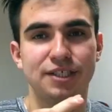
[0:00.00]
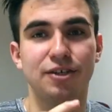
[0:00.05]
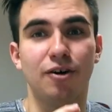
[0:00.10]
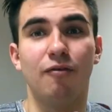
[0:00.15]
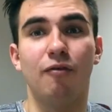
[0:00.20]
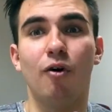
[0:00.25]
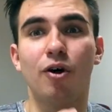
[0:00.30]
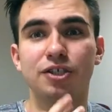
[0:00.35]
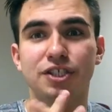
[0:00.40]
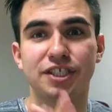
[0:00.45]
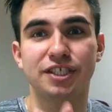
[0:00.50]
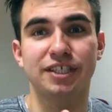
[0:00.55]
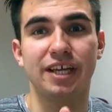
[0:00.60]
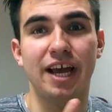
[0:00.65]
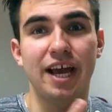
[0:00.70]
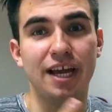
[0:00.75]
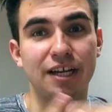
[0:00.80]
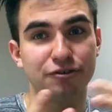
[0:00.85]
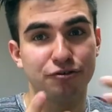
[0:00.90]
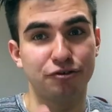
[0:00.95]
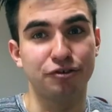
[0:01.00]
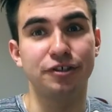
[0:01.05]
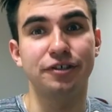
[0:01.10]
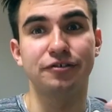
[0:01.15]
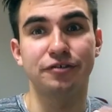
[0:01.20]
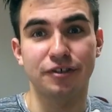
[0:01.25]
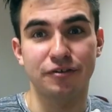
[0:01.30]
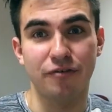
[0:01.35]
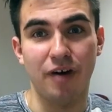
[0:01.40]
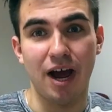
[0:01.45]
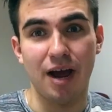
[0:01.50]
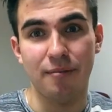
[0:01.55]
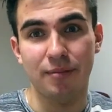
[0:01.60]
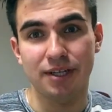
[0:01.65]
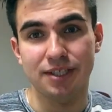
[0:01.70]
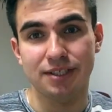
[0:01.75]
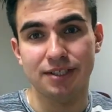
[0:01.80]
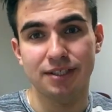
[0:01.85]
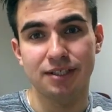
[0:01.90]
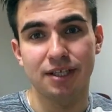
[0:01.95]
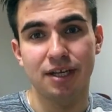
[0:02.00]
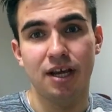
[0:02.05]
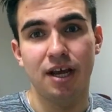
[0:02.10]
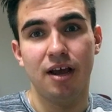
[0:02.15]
So what is entry requirements?